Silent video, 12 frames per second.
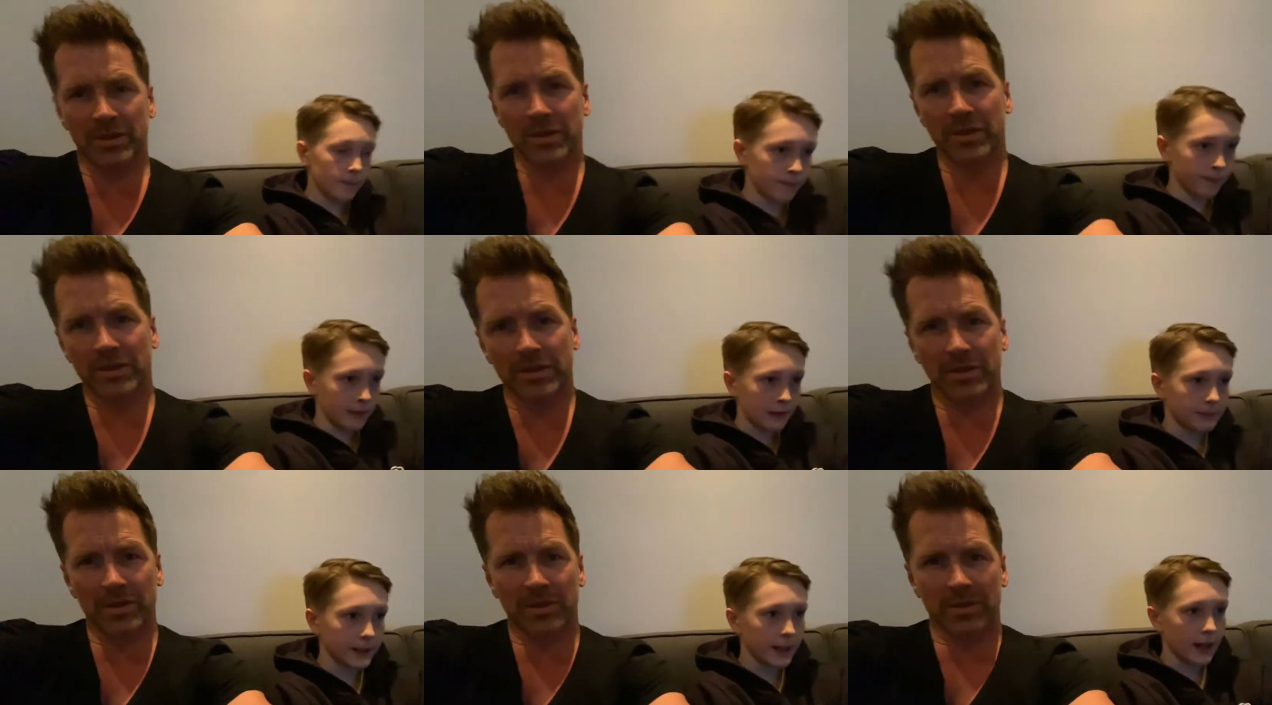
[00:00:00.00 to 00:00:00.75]
Speaker 1: a
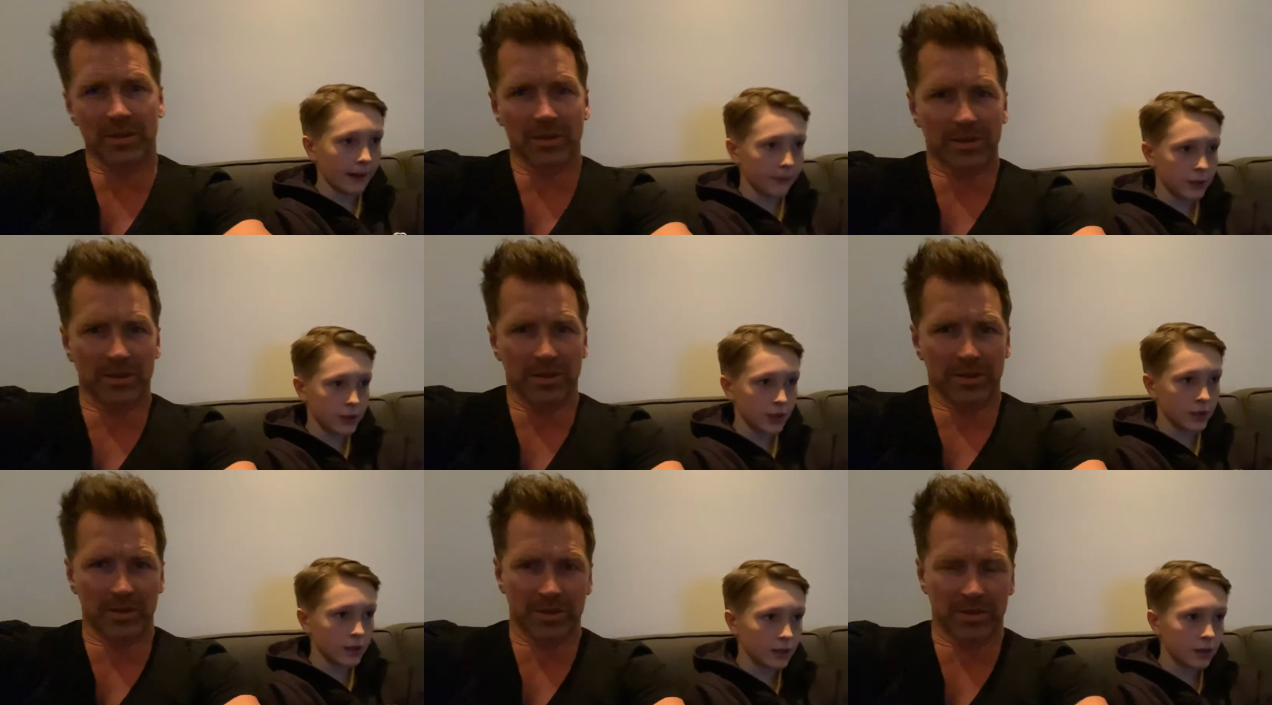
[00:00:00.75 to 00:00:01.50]
player
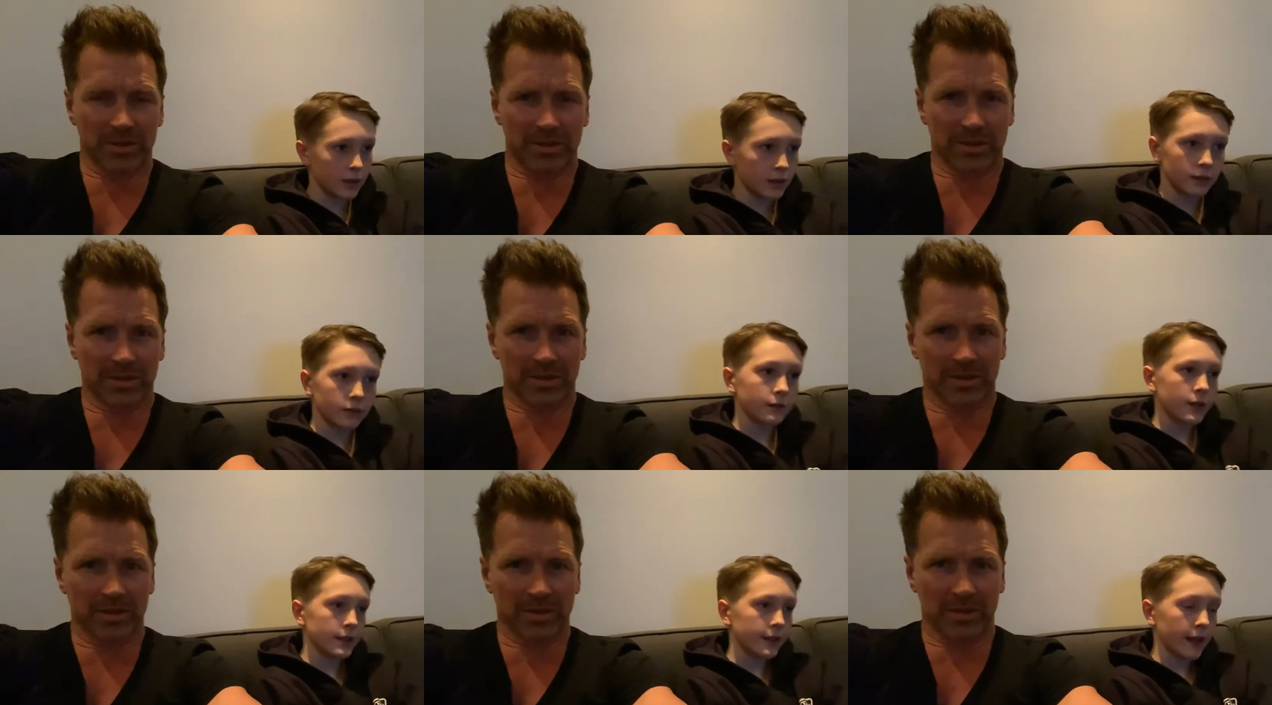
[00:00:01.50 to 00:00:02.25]
averages, or
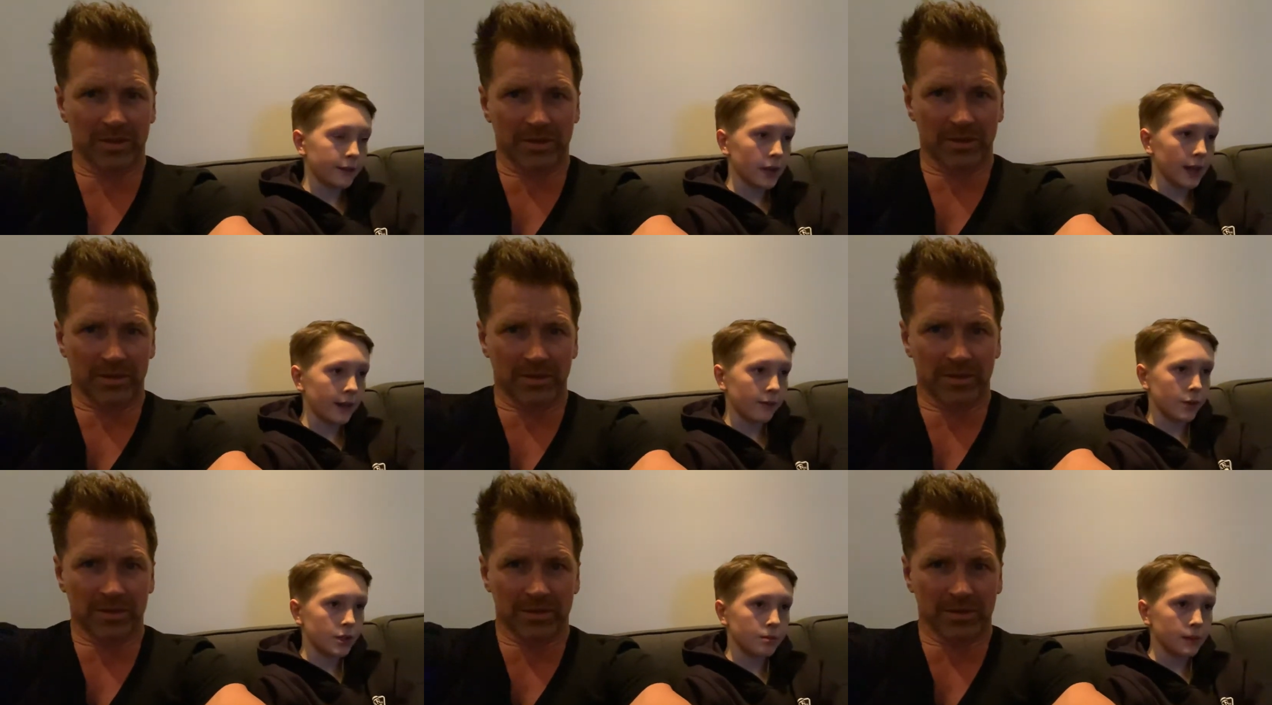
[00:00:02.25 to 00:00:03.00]
doesn't have to
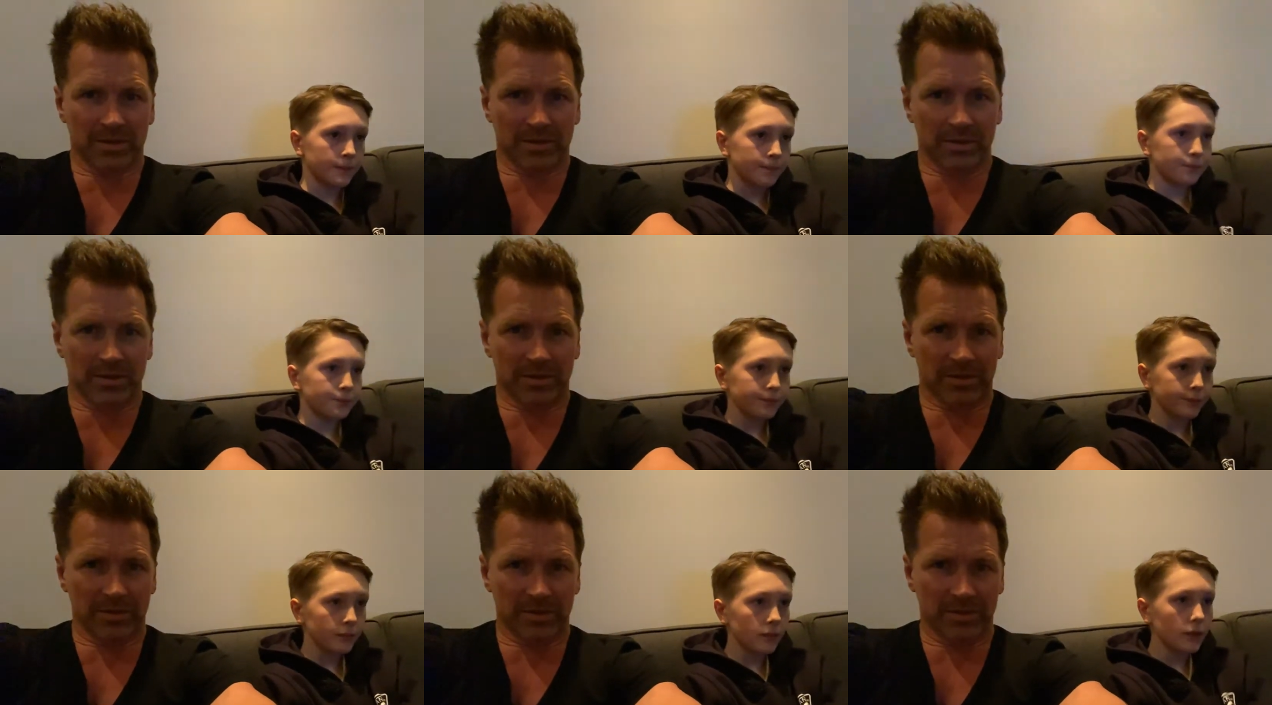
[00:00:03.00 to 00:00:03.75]
average, but
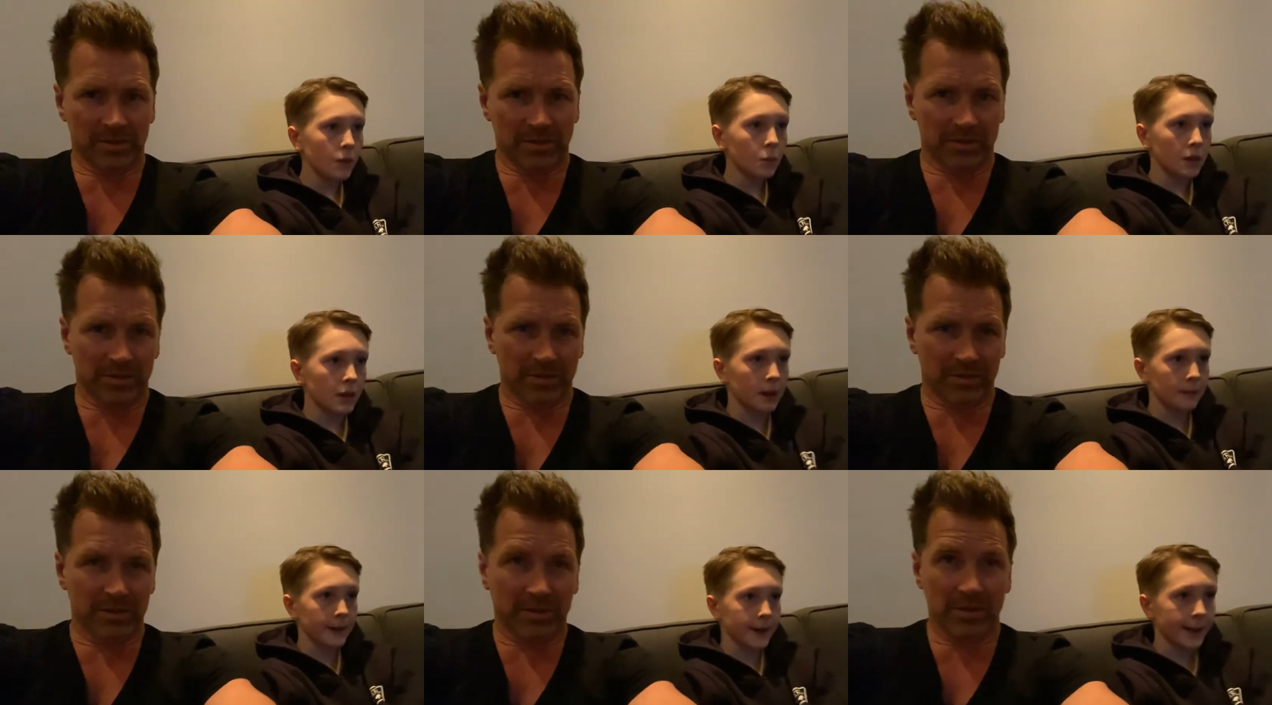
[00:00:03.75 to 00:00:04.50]
when a
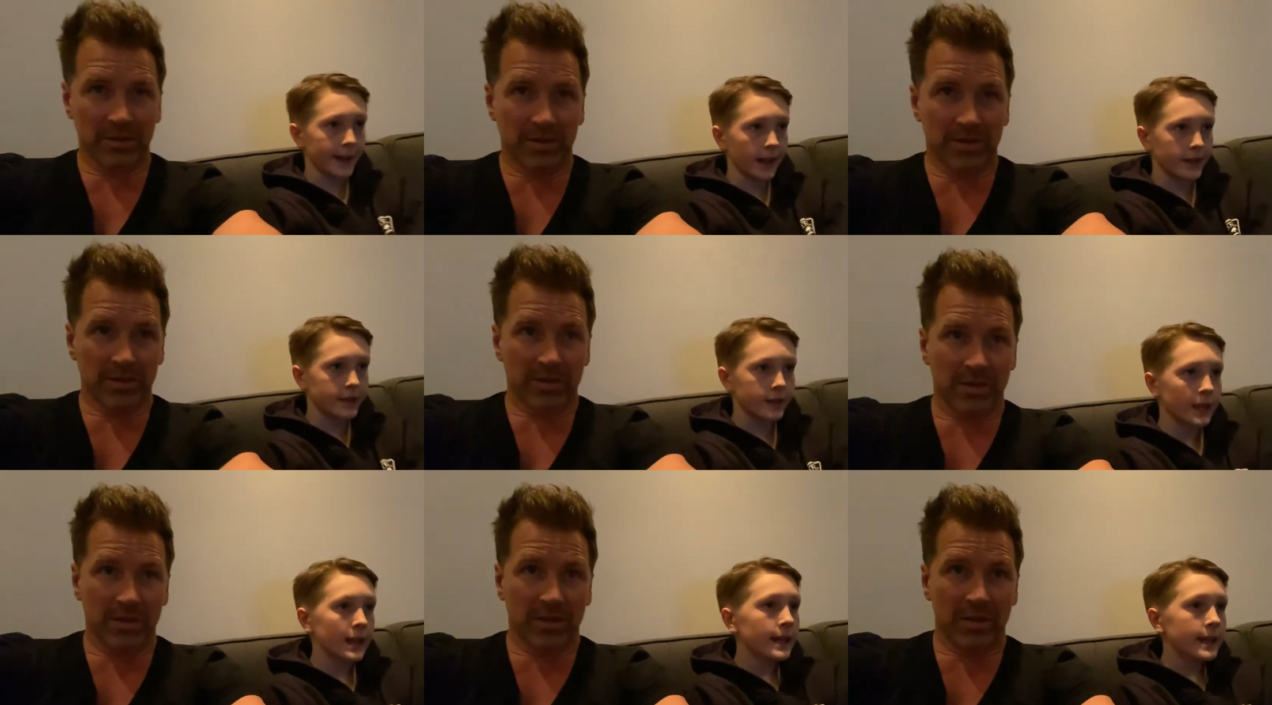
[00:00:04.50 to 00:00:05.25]
player gets
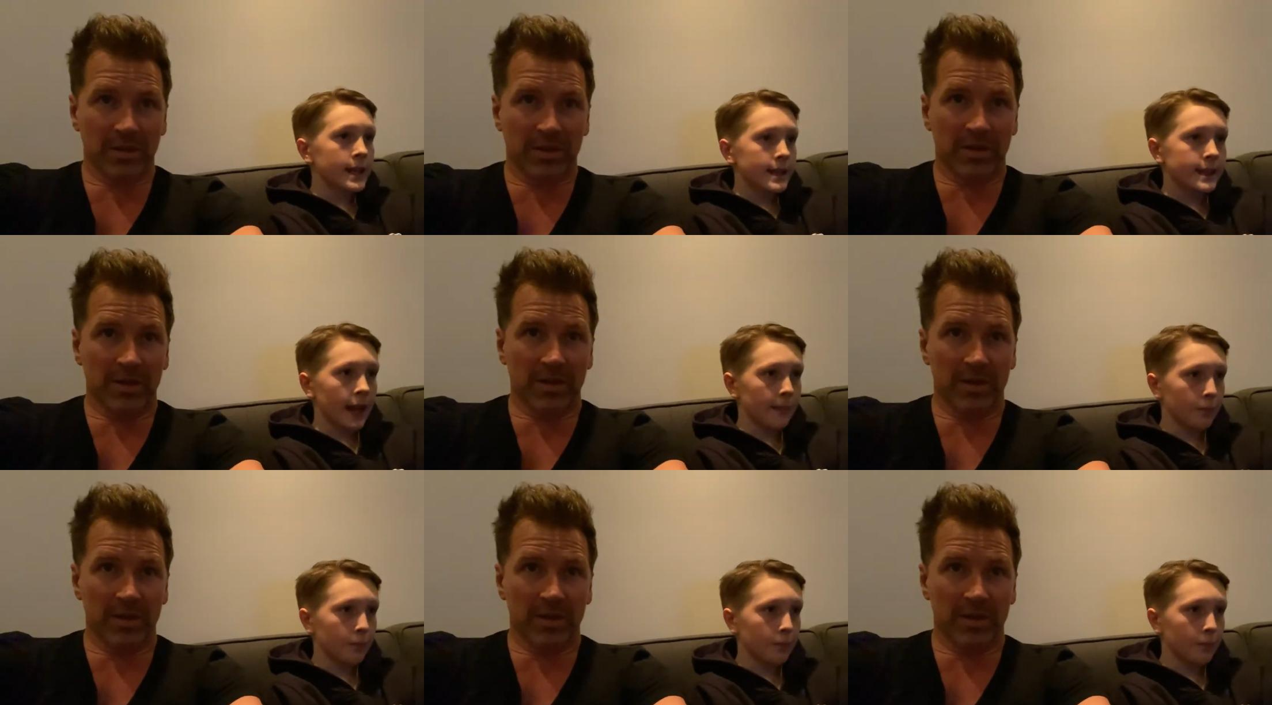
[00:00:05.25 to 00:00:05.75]
10